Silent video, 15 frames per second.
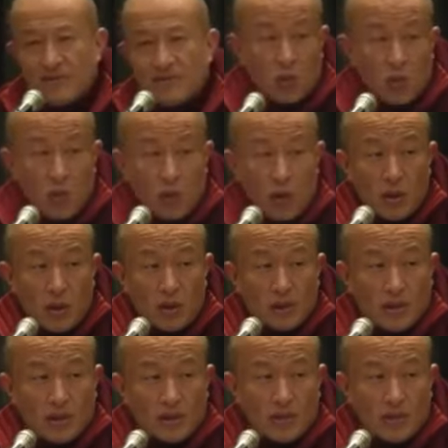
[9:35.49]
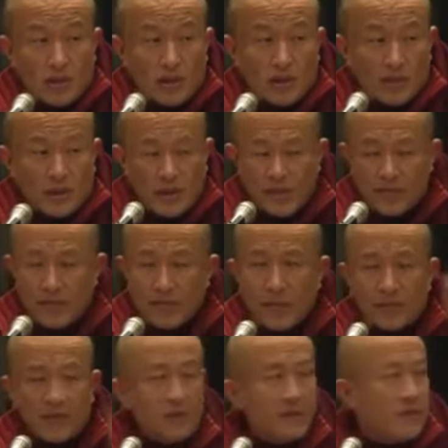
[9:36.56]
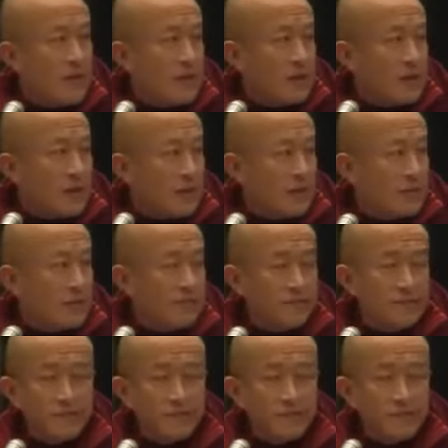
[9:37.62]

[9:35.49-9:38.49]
So one substance having multifunction.